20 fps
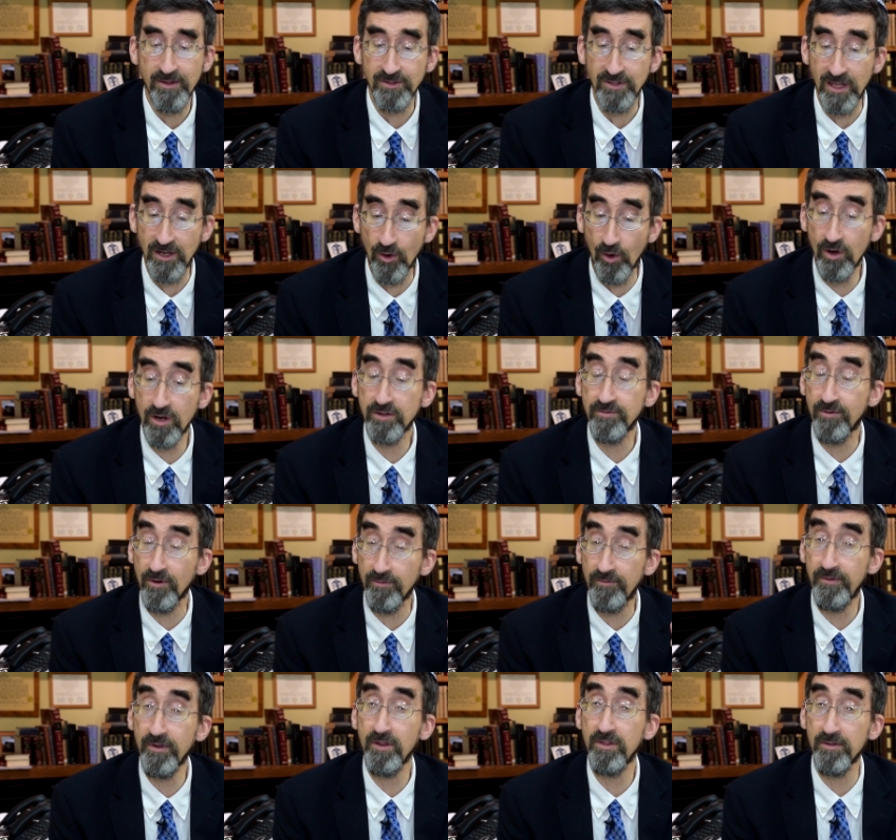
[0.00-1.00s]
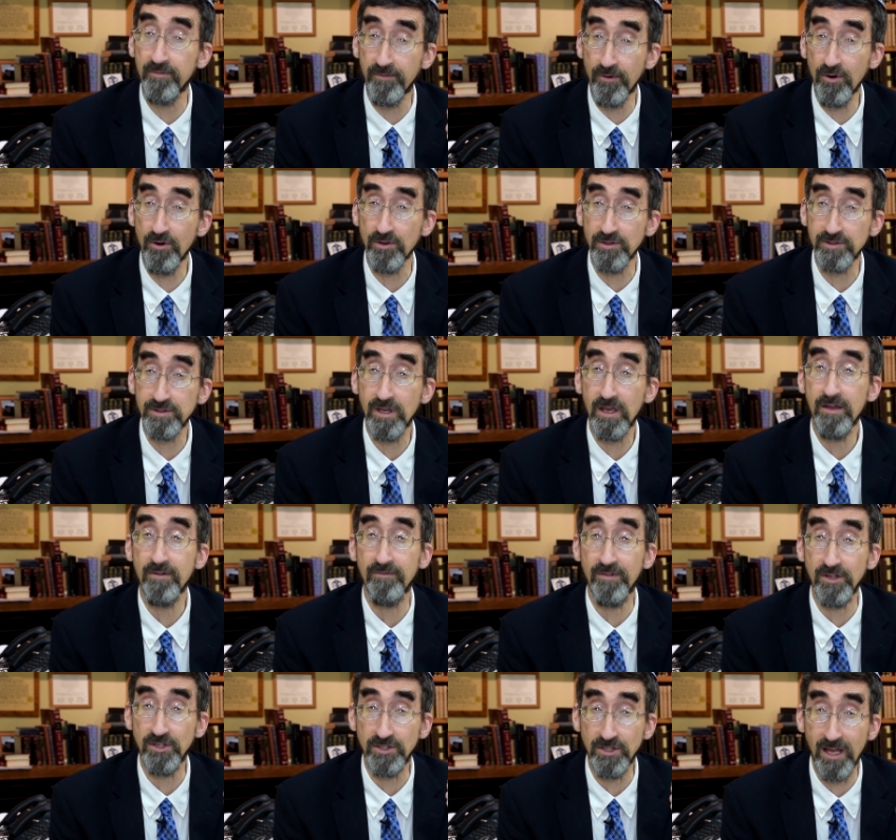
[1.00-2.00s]
In order to fulfill the verse,
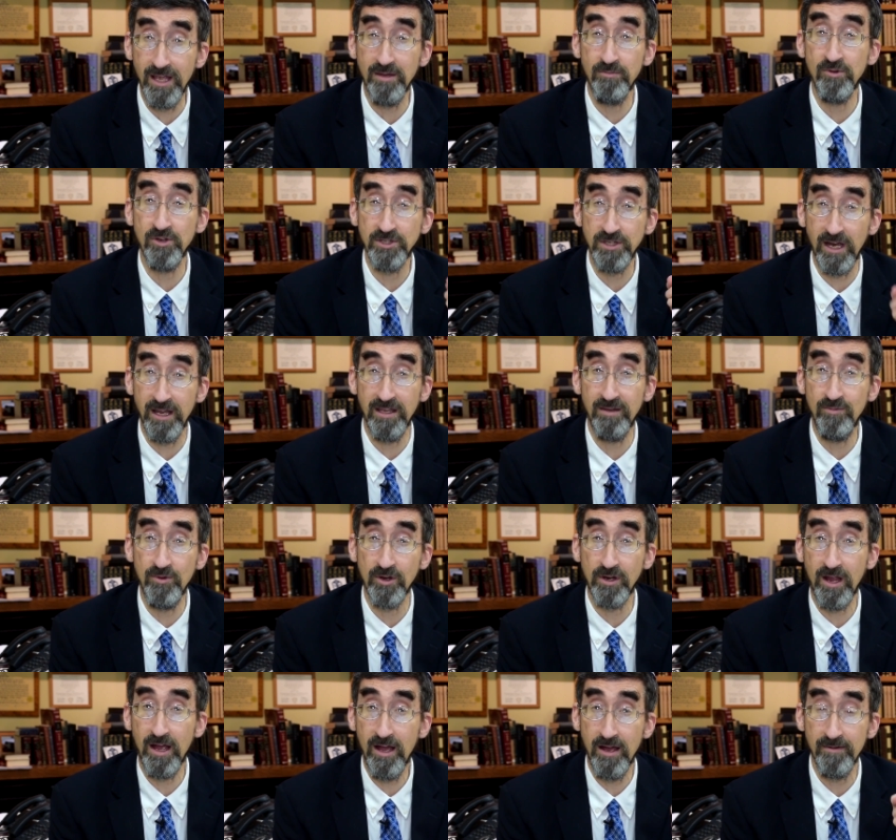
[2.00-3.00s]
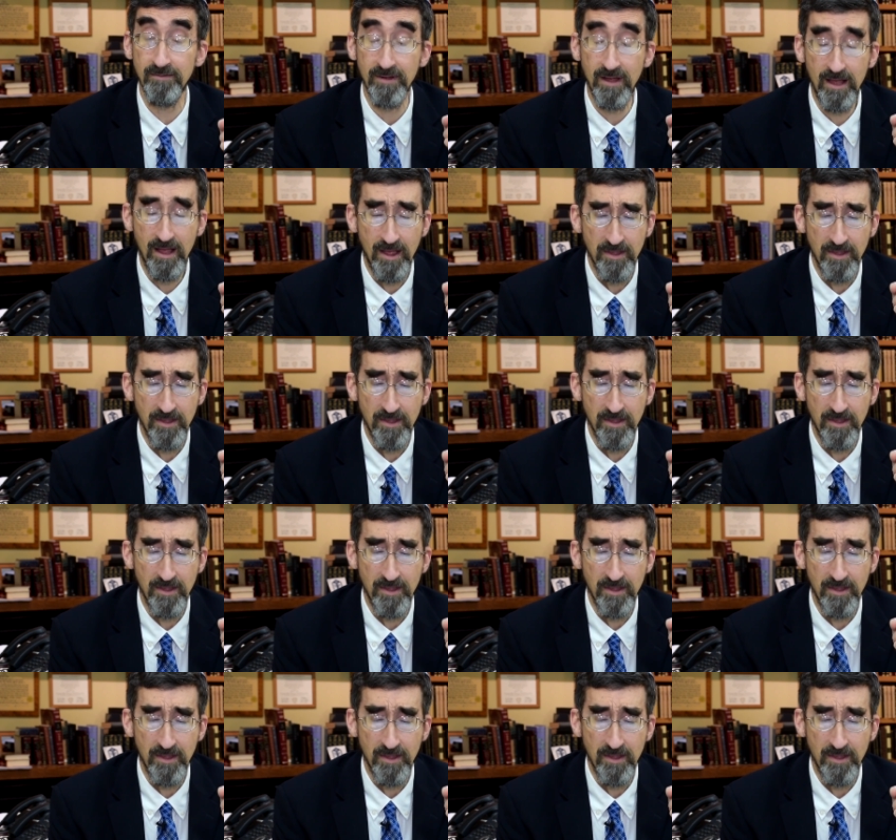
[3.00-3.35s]
Vishem Yishaim Yirkav,